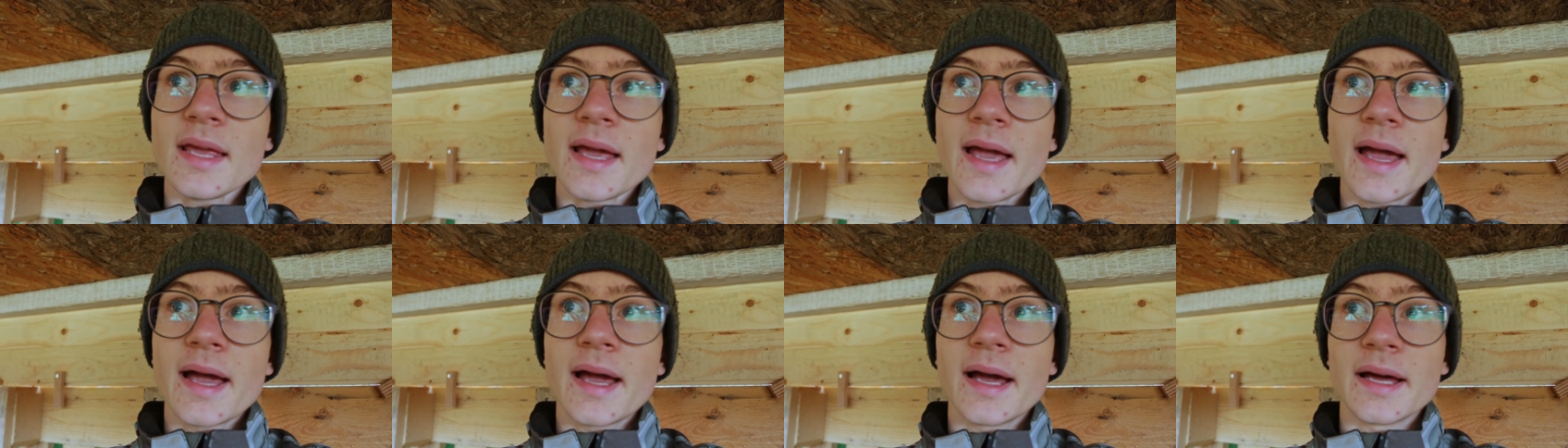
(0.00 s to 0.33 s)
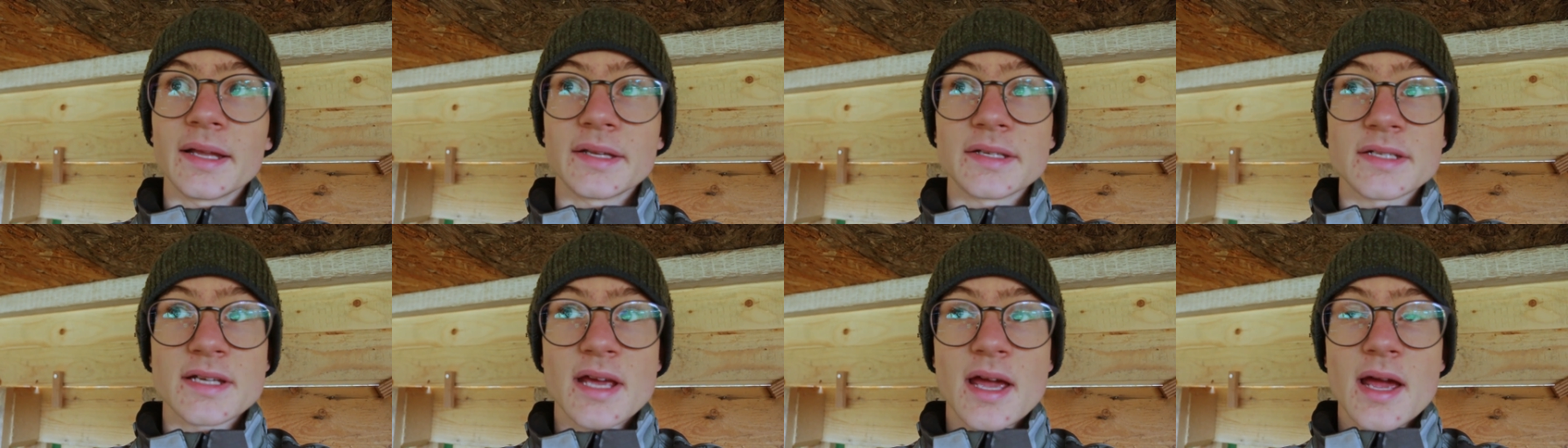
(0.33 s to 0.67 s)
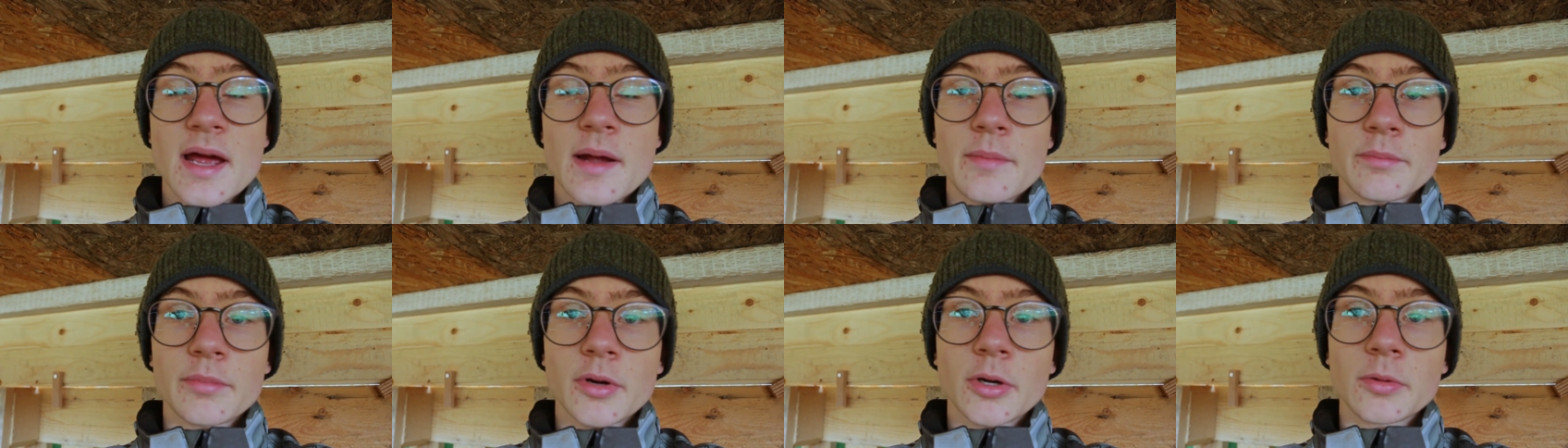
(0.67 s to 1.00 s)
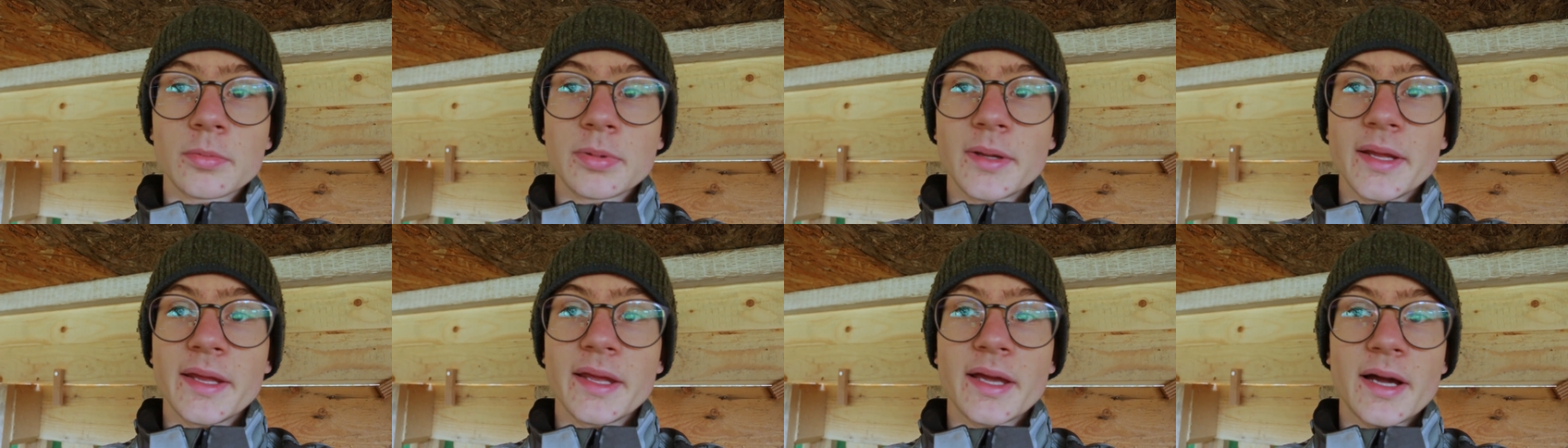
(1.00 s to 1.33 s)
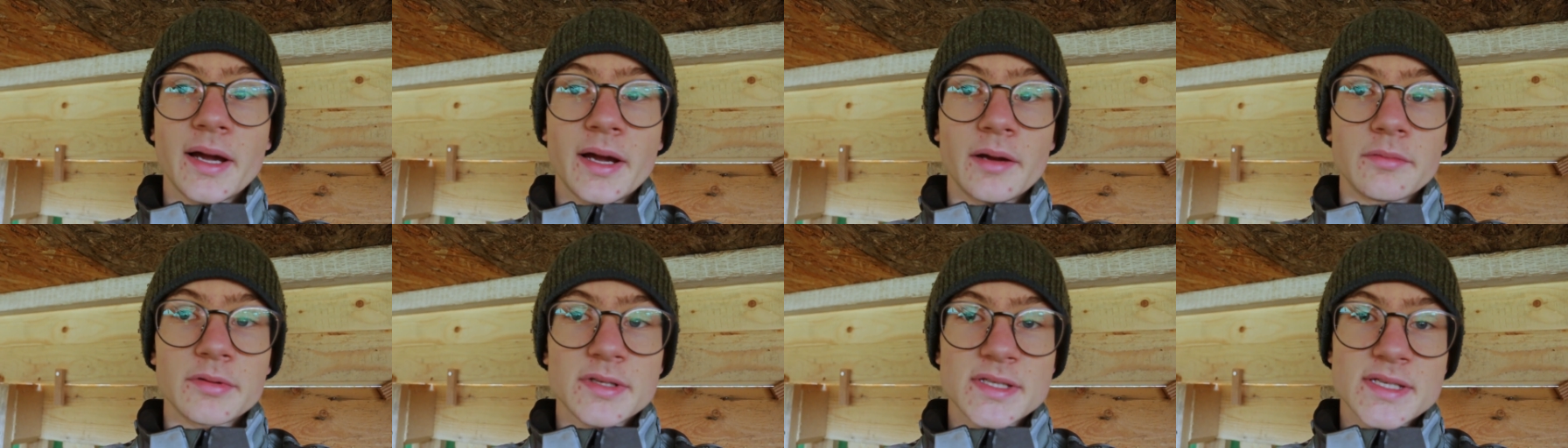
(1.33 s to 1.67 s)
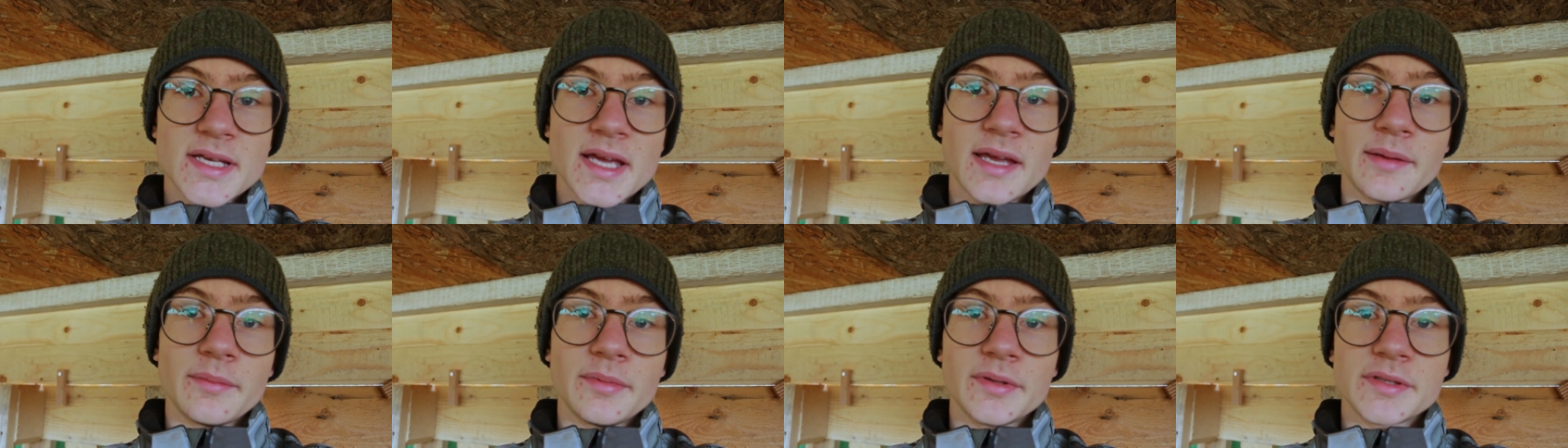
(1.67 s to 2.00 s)
and probably I was
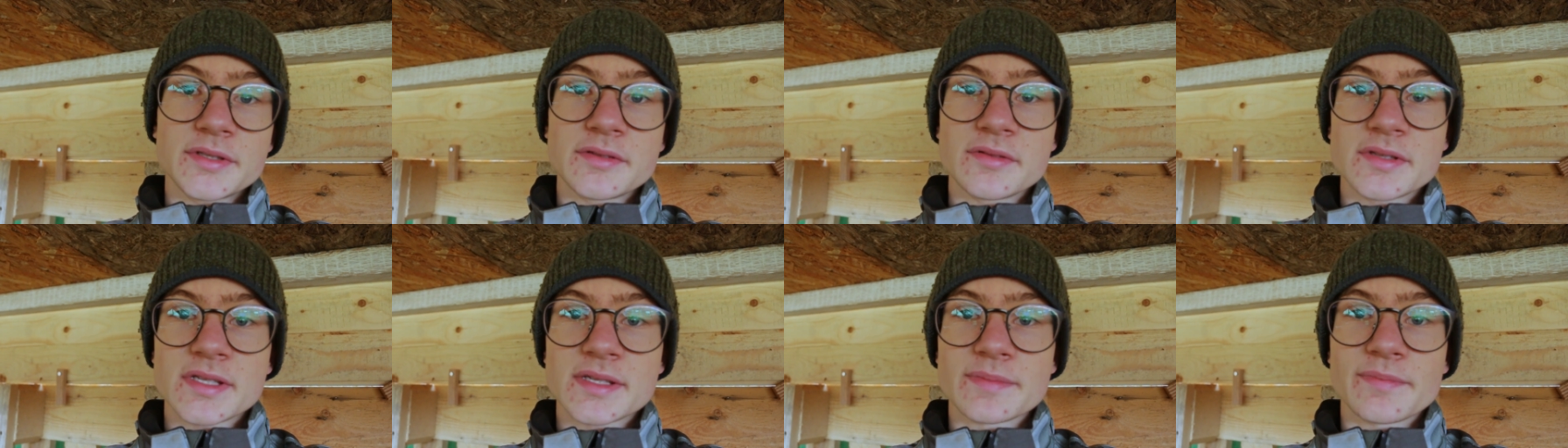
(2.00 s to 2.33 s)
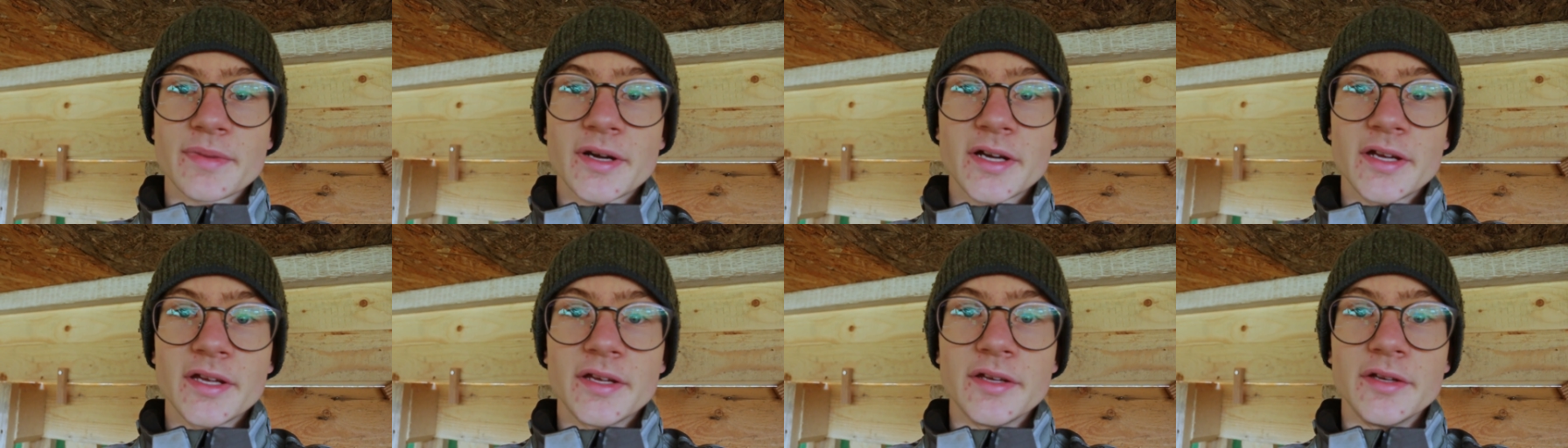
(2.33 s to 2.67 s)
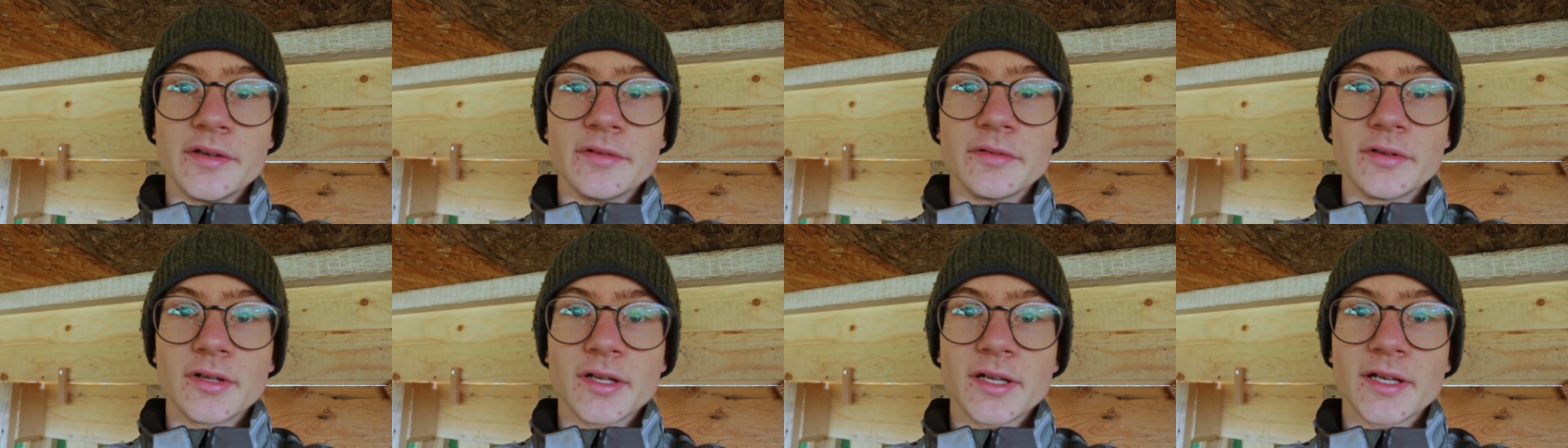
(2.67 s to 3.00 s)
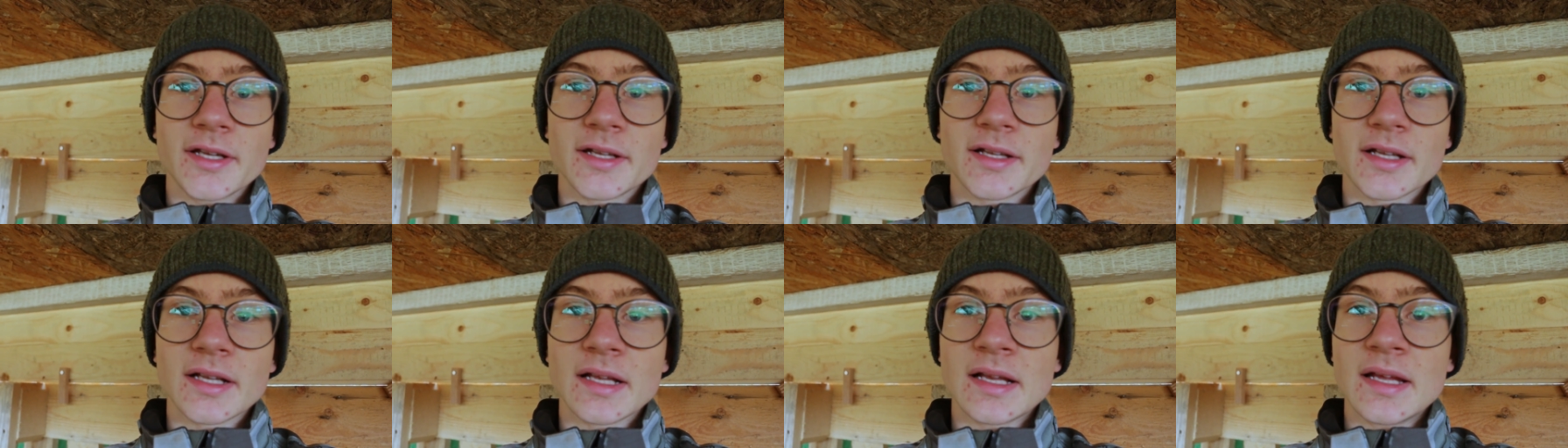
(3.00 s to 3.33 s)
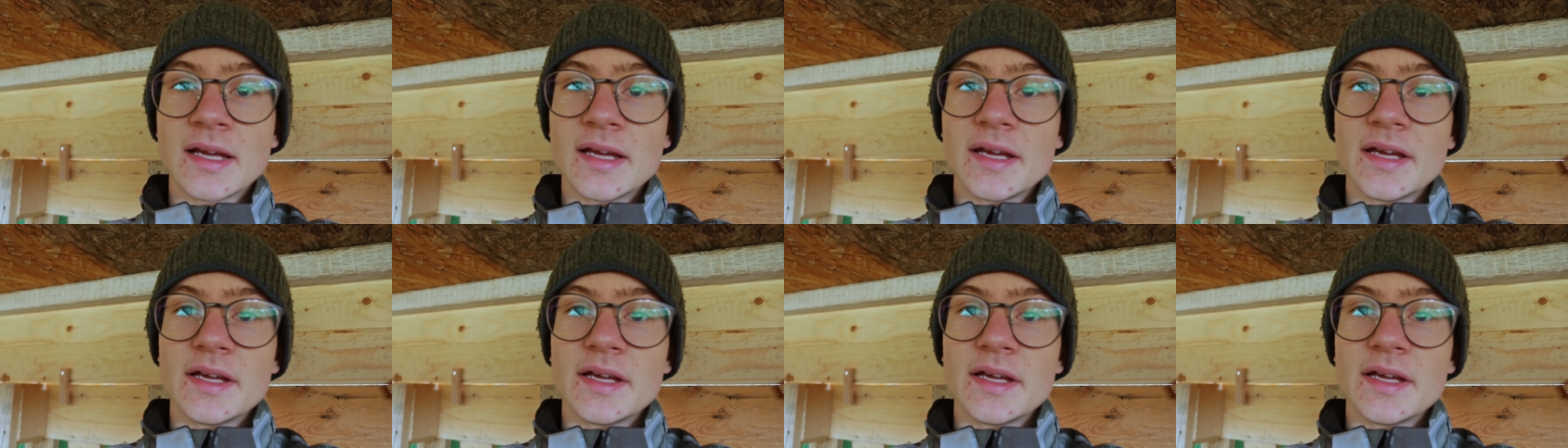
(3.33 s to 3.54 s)
able to inspire you a little